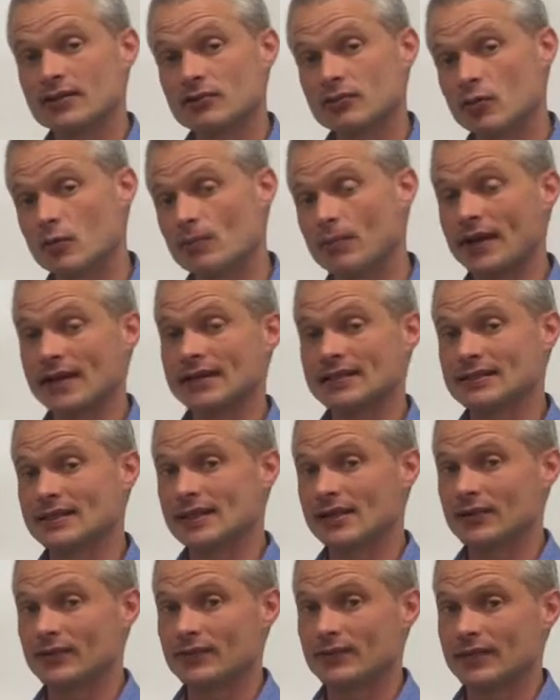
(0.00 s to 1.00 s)
that will break
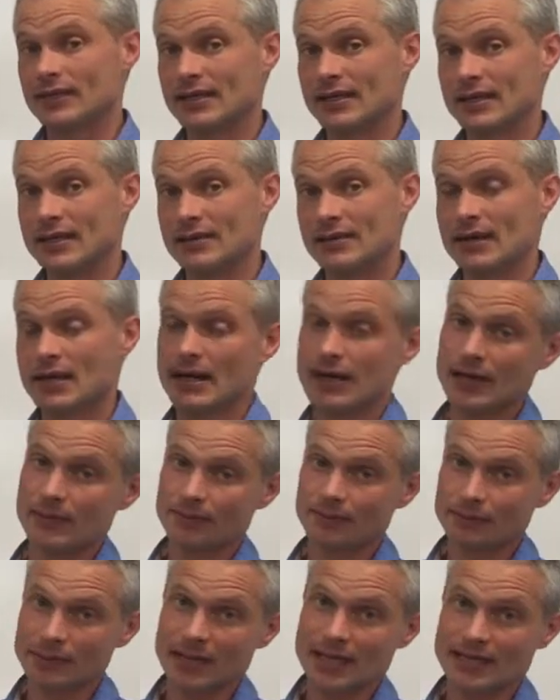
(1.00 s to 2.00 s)
down the
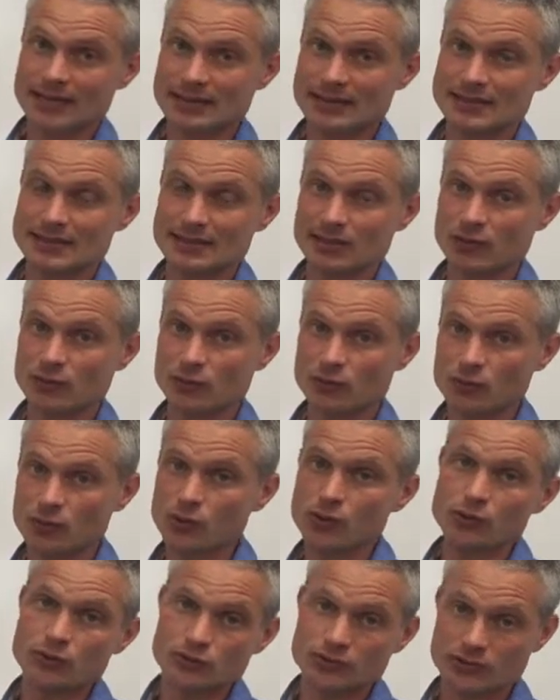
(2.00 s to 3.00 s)
plant cell
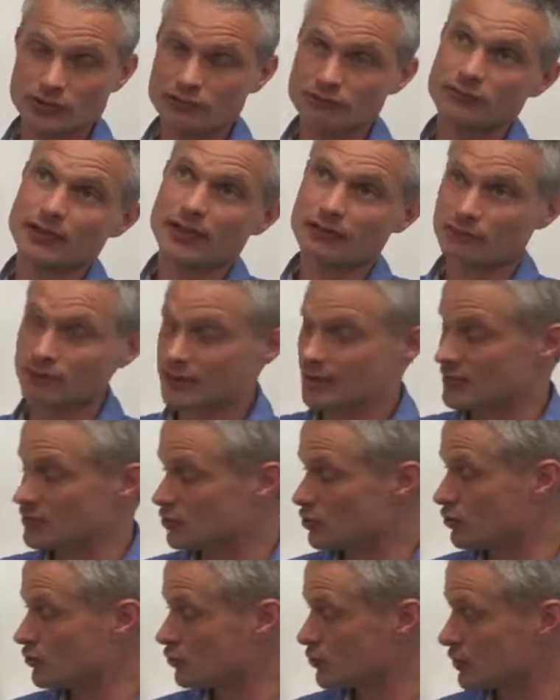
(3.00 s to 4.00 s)
walls and release
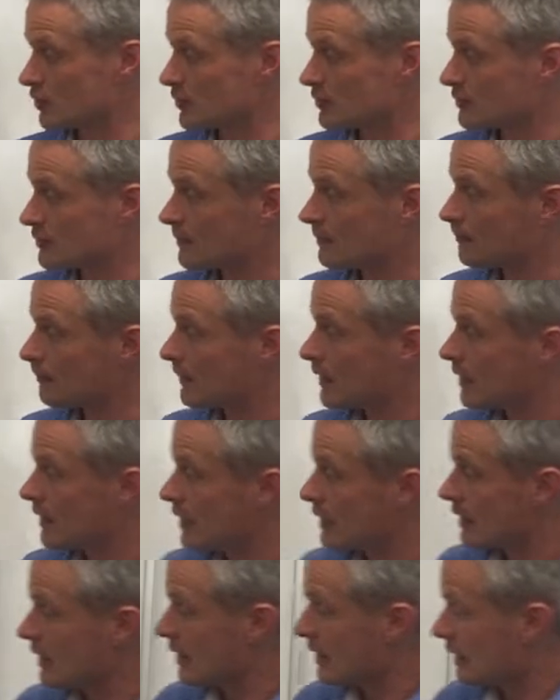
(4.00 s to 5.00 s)
the nutrients.
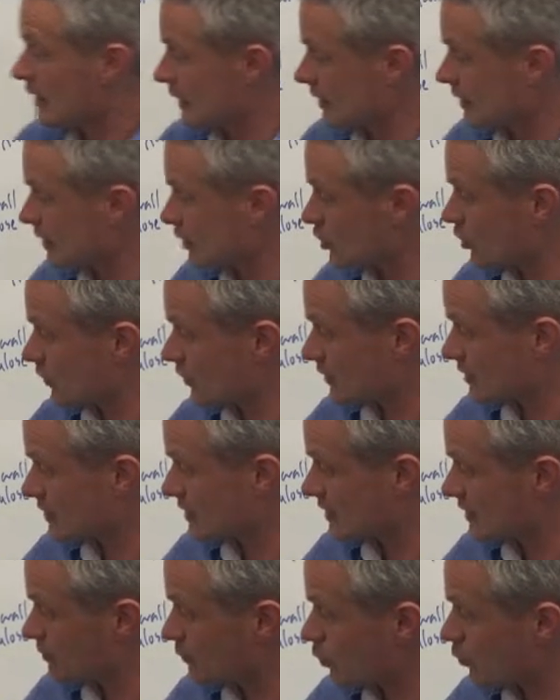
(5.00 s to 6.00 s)
And then you got the
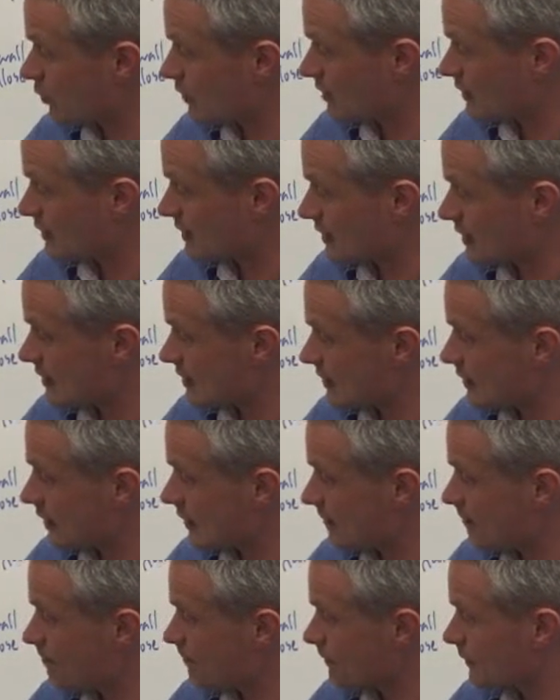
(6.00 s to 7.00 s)
small
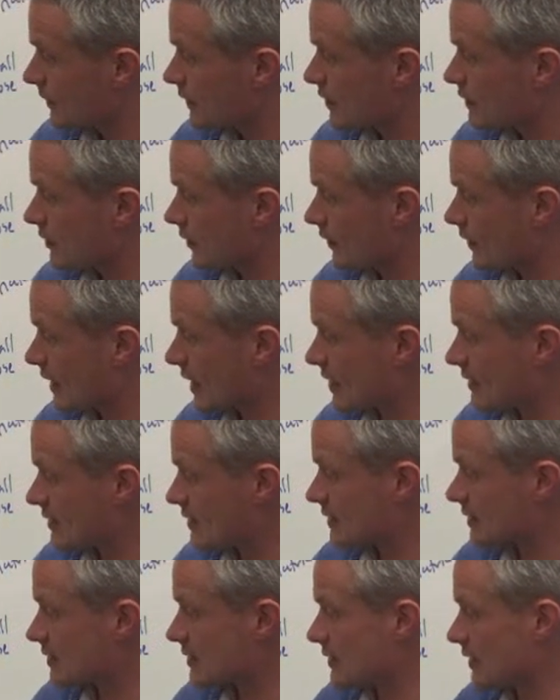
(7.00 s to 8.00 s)
intestine. So
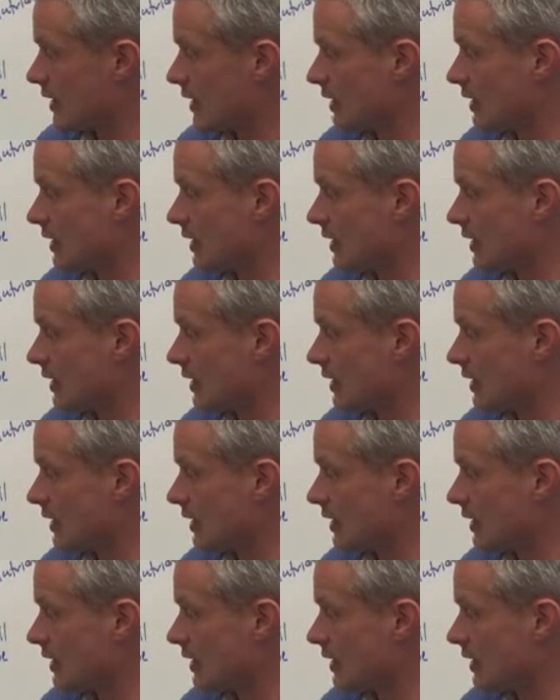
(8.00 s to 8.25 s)
that's